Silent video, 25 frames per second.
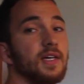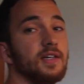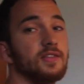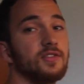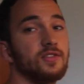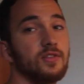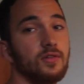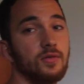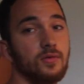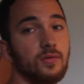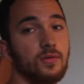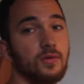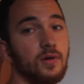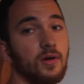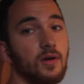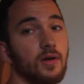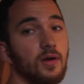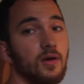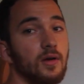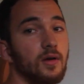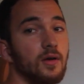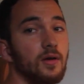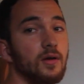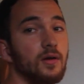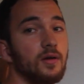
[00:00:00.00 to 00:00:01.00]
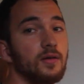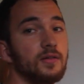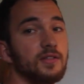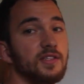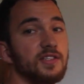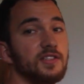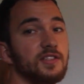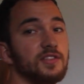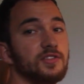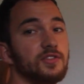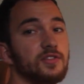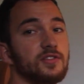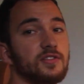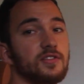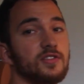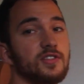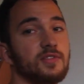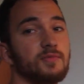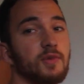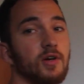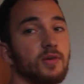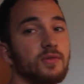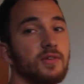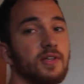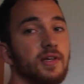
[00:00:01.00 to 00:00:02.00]
So this is just a
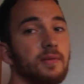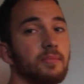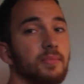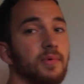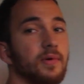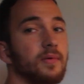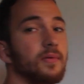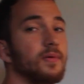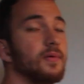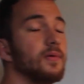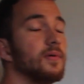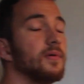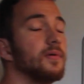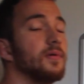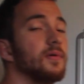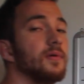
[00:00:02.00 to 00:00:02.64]
small tip.